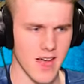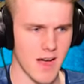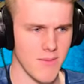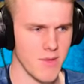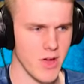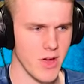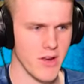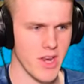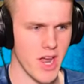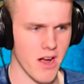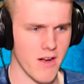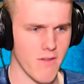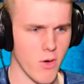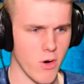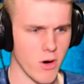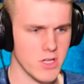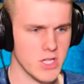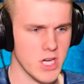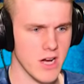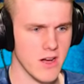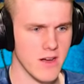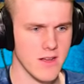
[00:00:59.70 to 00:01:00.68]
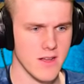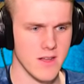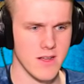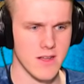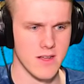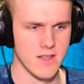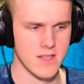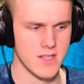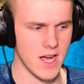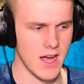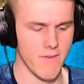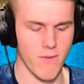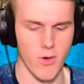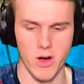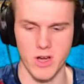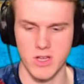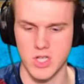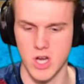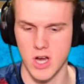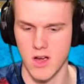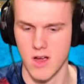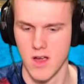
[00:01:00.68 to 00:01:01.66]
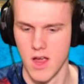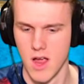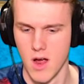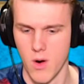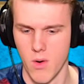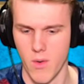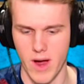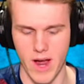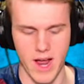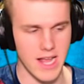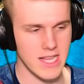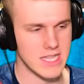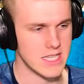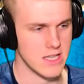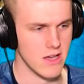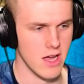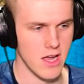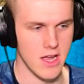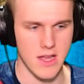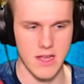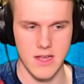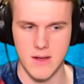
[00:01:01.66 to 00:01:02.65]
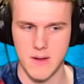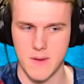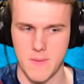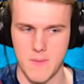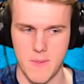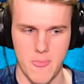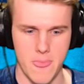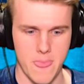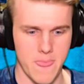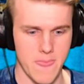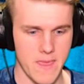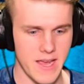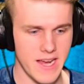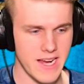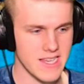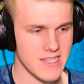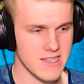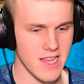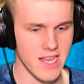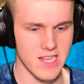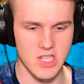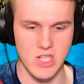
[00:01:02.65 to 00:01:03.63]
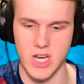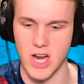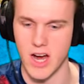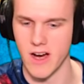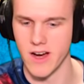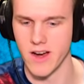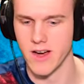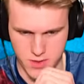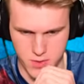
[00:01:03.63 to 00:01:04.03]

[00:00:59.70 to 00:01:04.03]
I'm doing Dark Voyager. Dark Voyager. Dark Voyager. Wait, is it's he legendary. He is legendary.